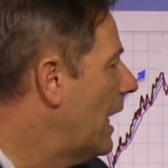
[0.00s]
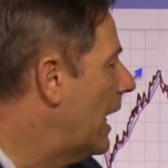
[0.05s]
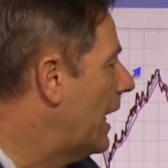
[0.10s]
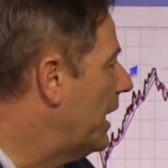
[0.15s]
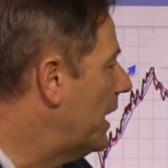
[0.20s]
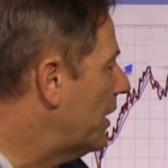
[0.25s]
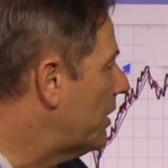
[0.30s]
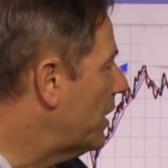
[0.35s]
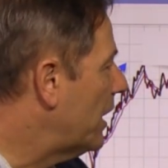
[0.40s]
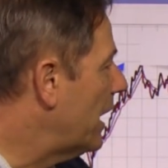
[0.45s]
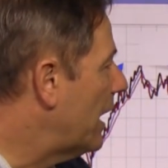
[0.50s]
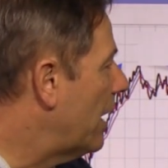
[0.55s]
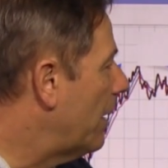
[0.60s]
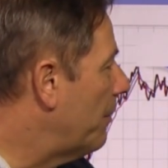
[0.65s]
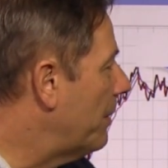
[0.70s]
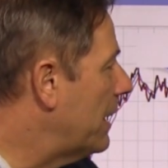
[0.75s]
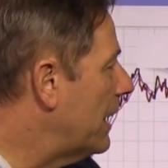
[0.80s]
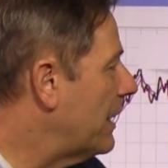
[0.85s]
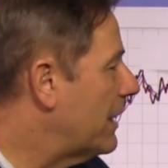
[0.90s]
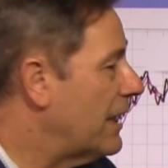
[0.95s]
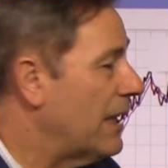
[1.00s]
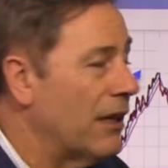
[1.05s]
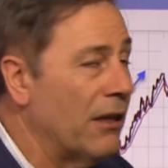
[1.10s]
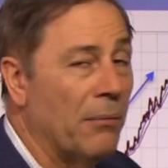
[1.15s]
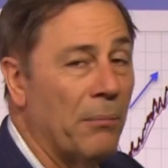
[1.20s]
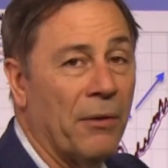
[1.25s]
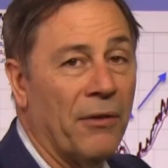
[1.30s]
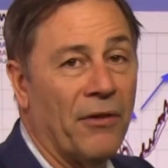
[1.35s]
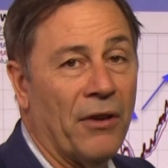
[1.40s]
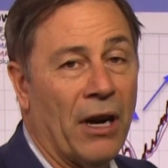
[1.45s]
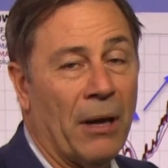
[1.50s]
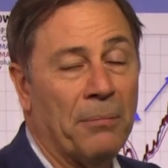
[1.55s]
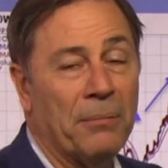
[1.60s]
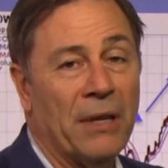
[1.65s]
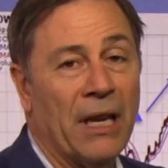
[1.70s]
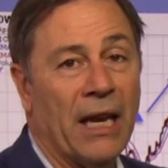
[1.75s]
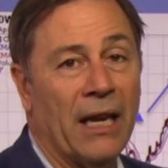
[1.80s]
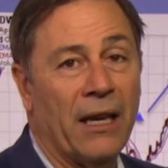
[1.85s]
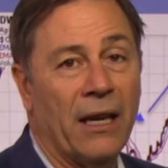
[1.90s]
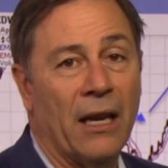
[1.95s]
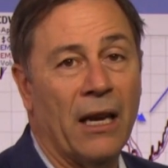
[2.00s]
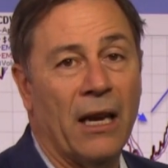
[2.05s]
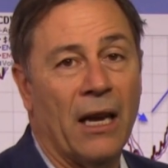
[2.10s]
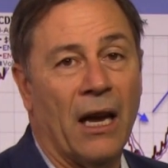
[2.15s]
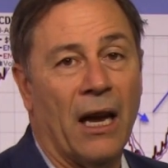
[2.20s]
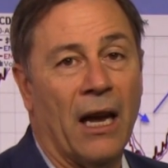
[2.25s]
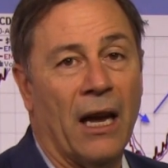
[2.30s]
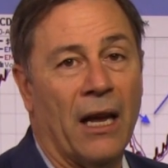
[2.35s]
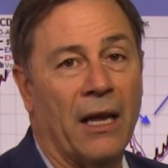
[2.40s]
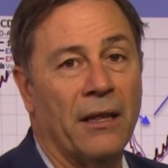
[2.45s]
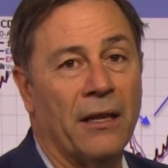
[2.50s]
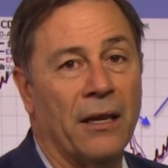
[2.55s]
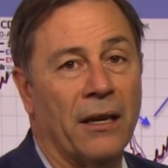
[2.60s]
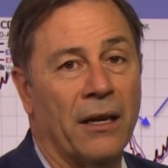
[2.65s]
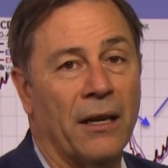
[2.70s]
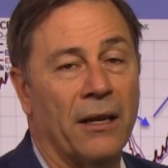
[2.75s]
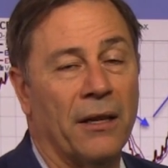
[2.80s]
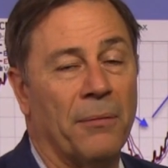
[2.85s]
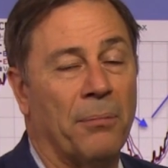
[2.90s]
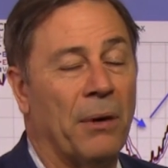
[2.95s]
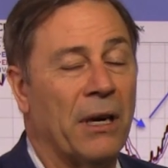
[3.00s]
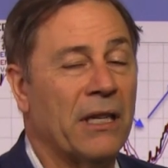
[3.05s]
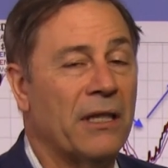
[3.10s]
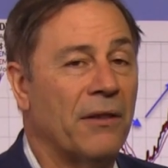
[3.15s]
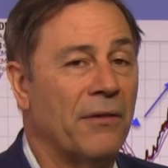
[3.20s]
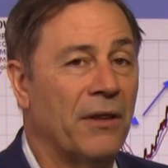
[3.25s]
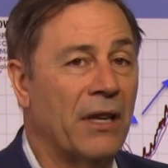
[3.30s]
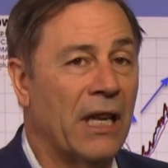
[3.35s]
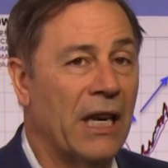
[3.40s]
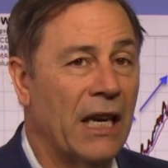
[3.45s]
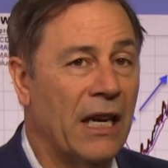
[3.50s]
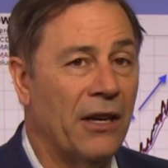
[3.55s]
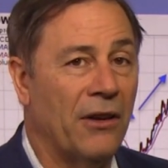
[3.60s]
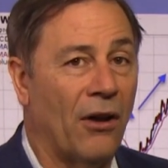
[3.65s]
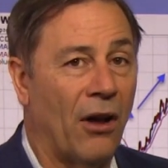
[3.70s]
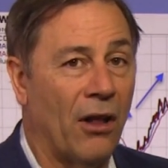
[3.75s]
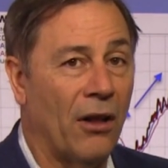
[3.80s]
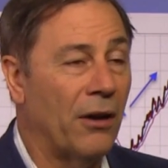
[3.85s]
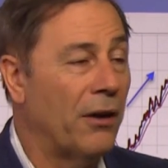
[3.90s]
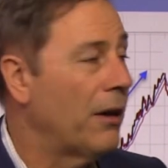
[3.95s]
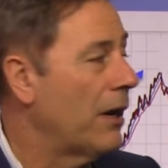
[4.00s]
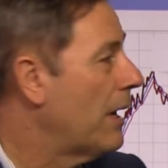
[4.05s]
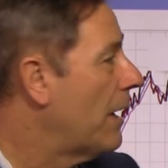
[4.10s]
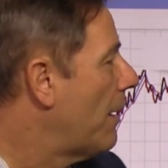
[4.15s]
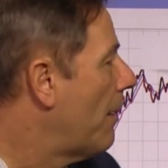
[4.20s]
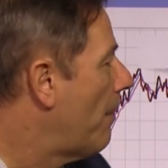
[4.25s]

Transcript: Initially here, we did see a little bit of an uptick in the price of the Canadian dollar.